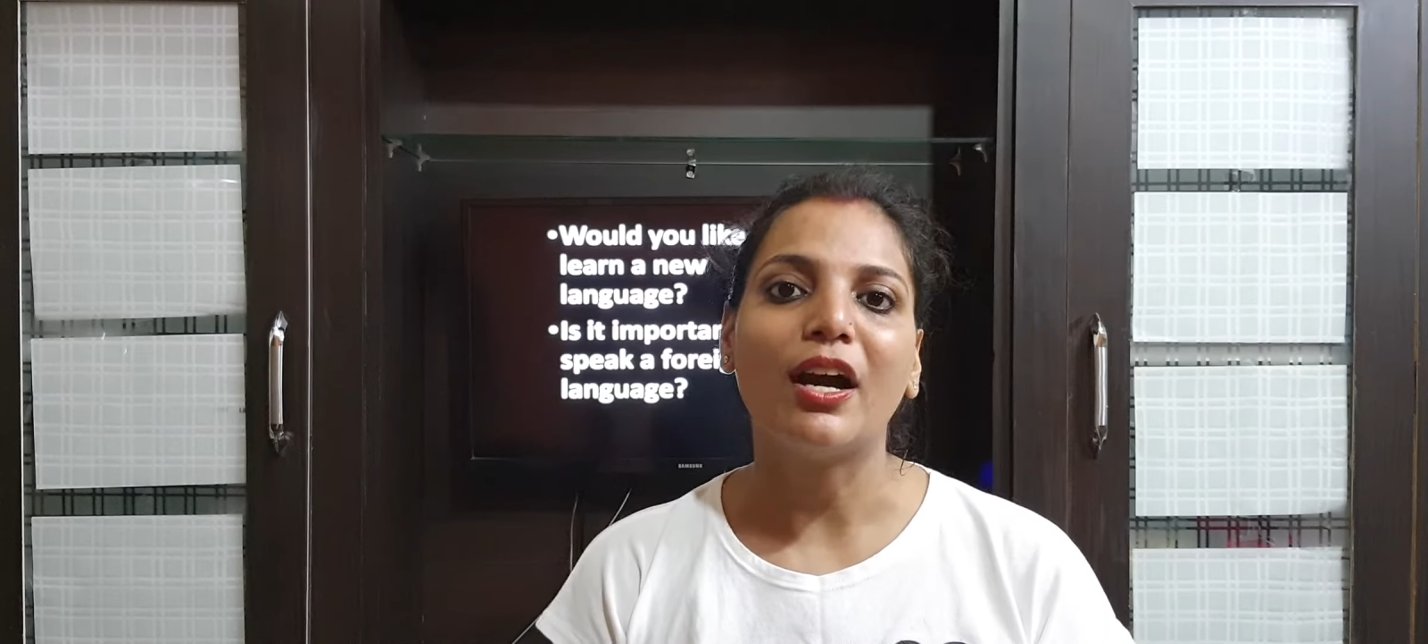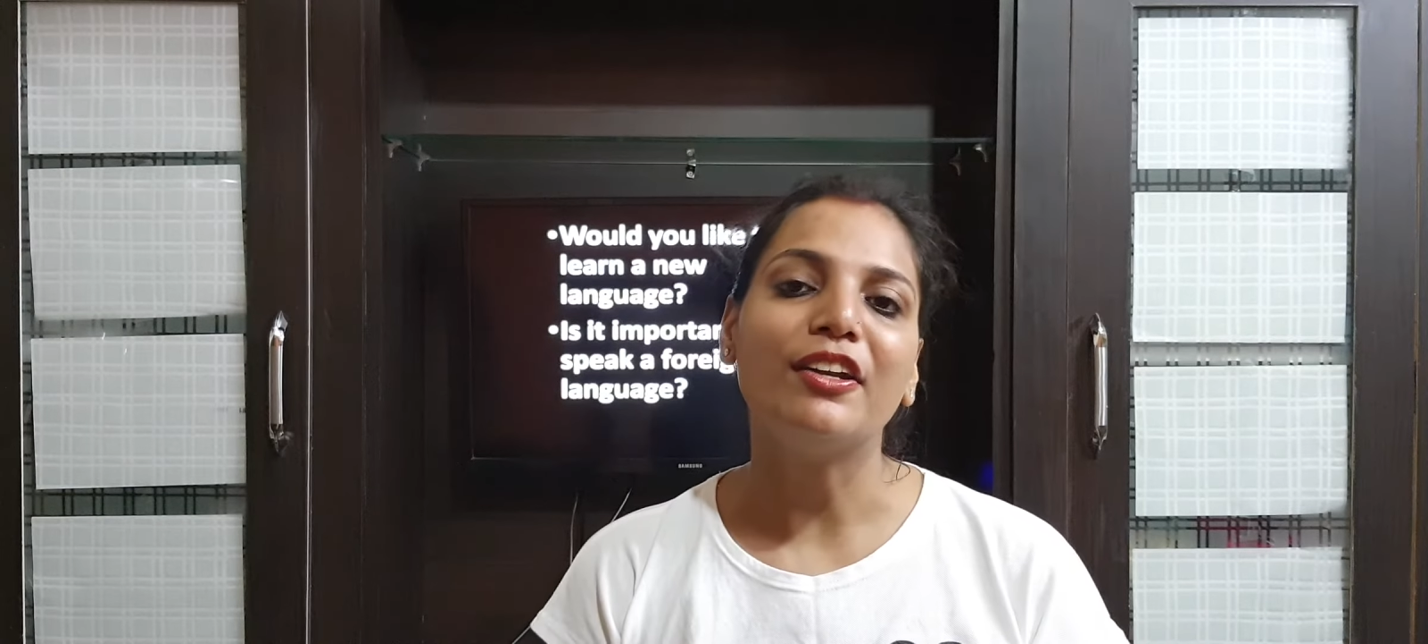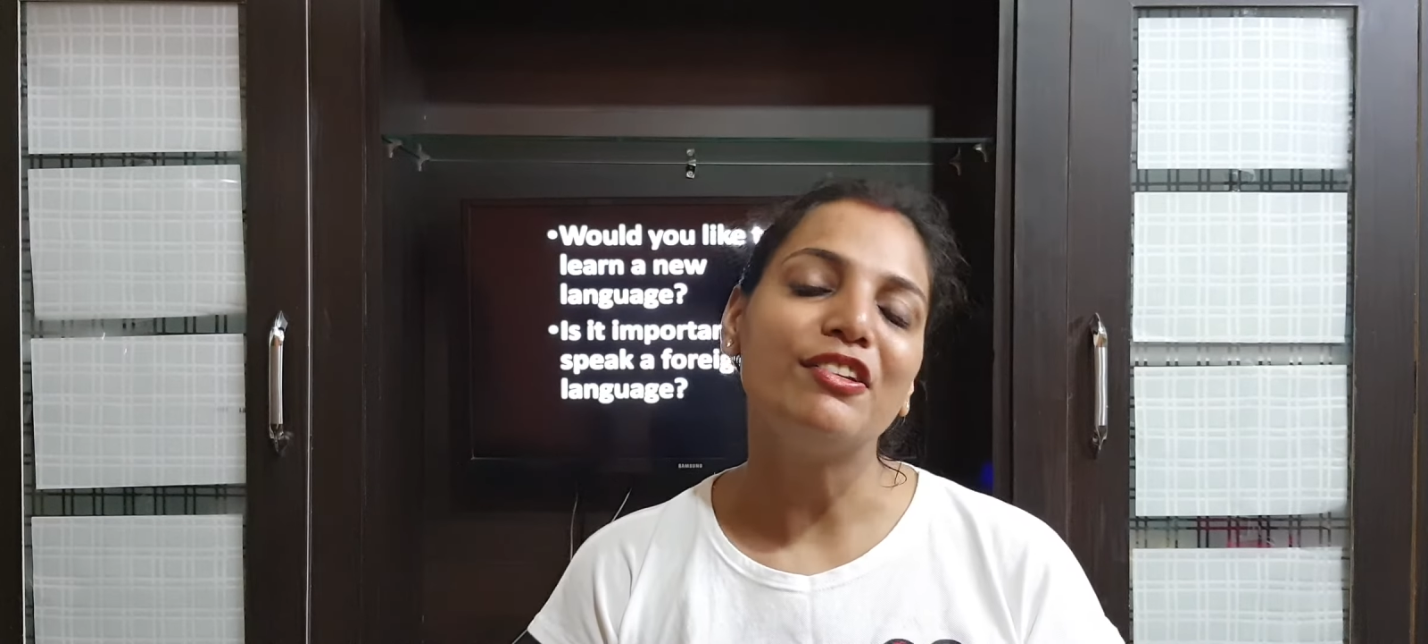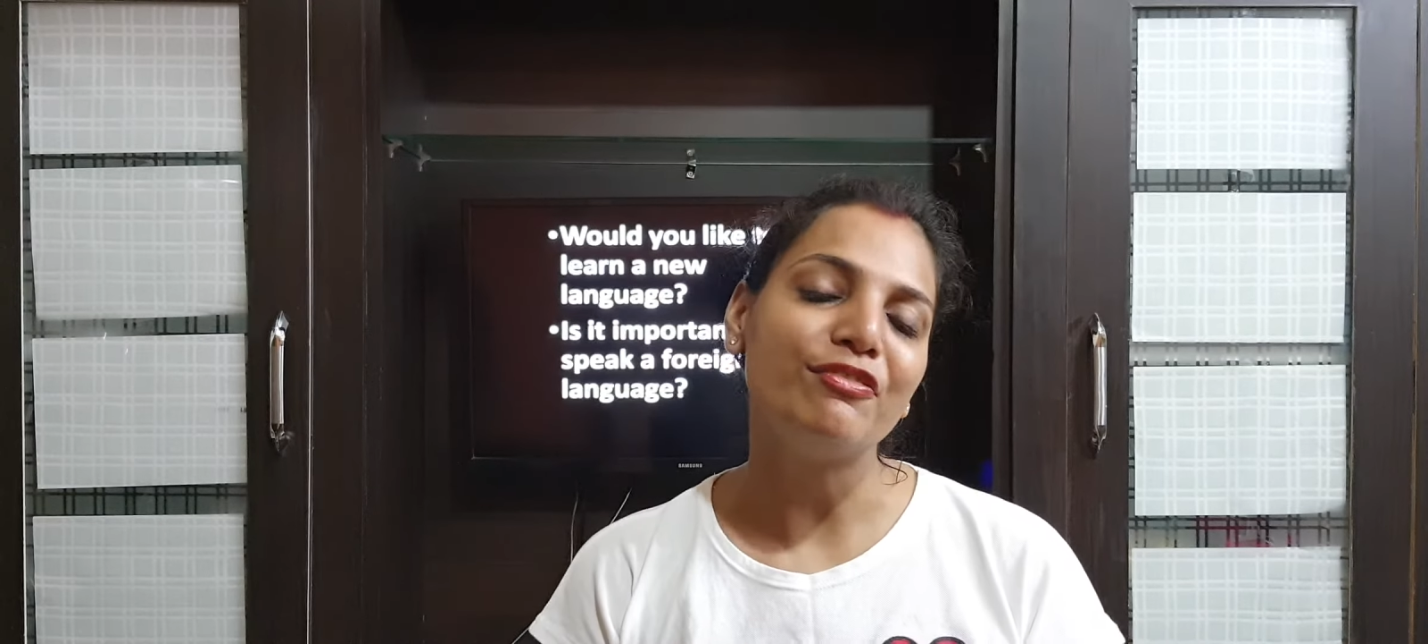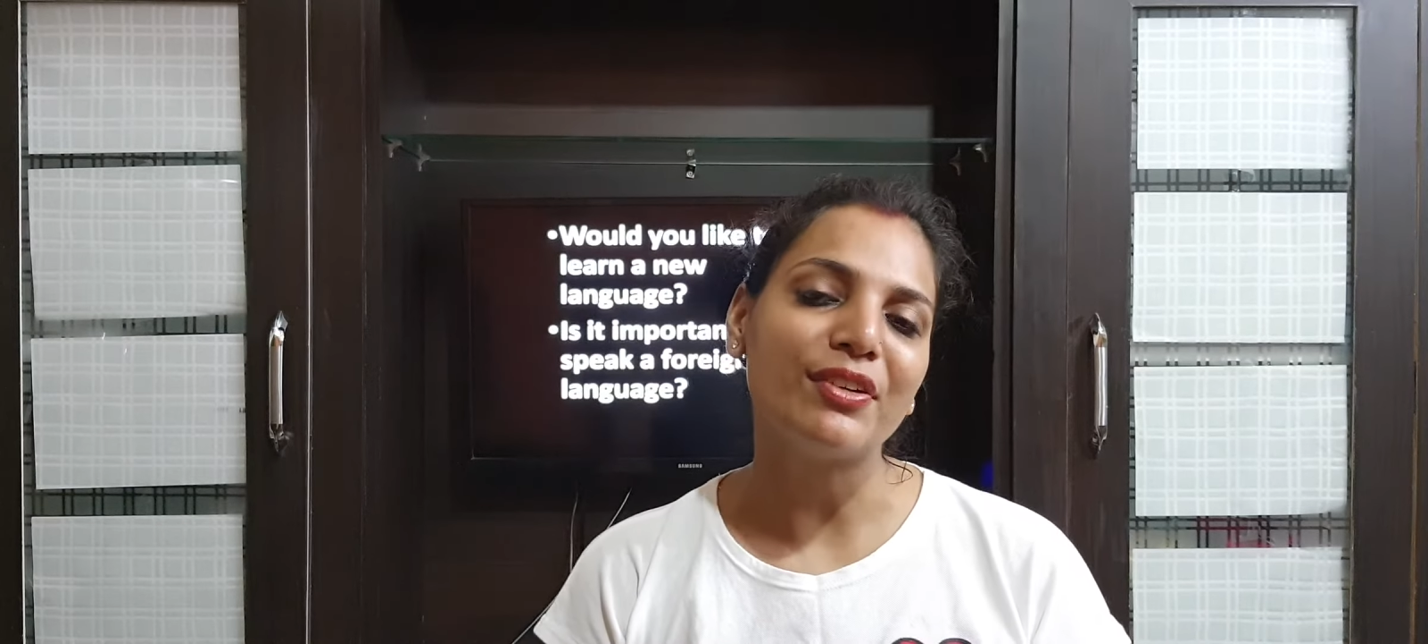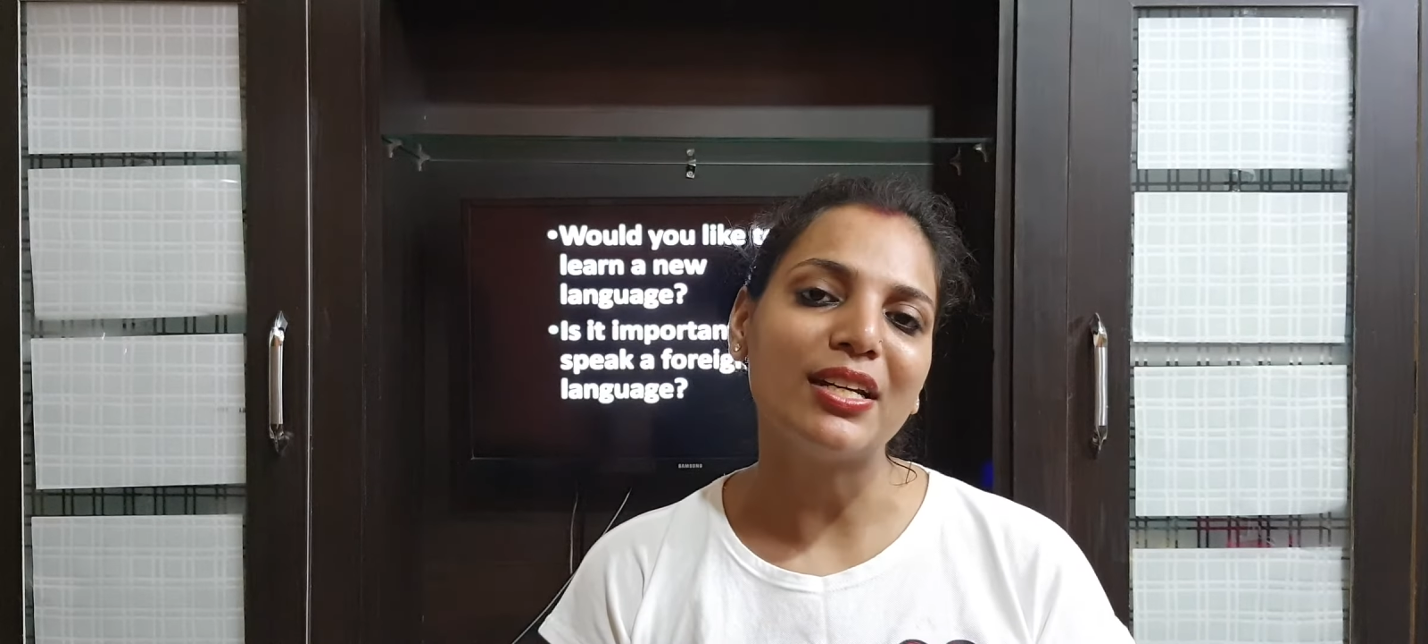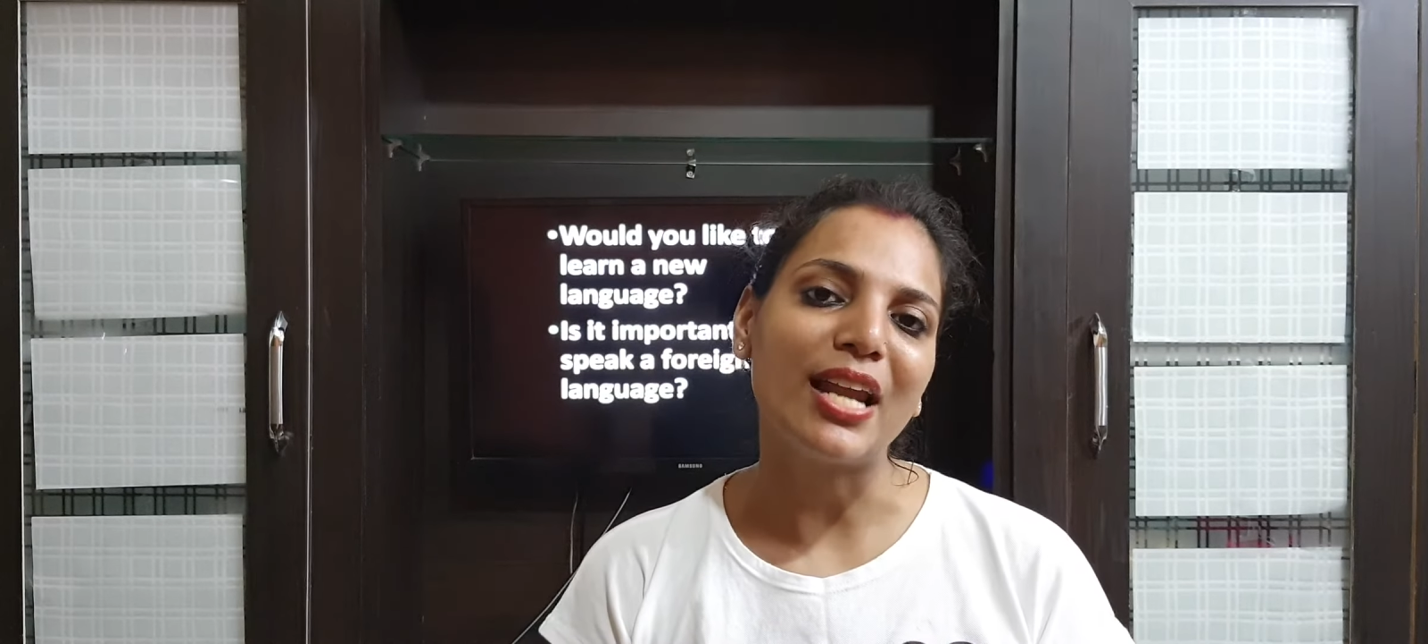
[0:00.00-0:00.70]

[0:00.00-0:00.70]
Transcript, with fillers: a different